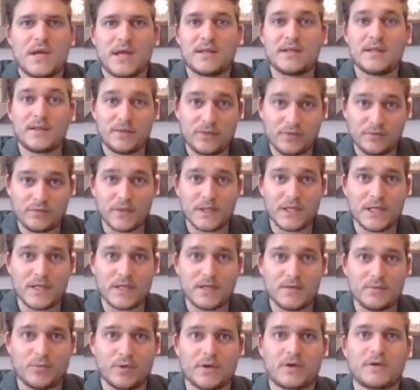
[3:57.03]
And then
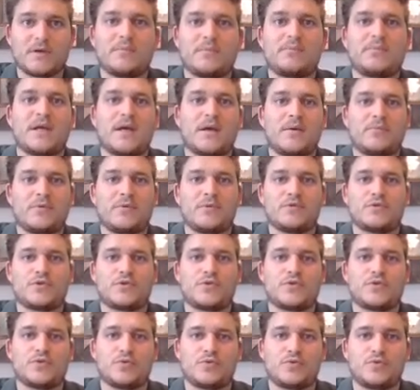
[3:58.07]
three, we're going to be able
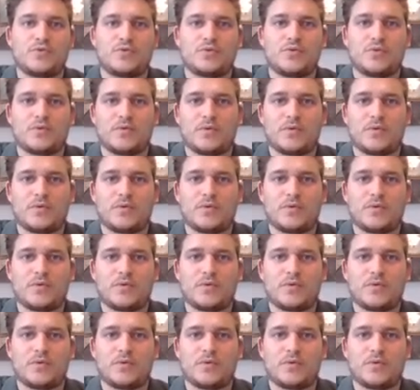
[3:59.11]
to,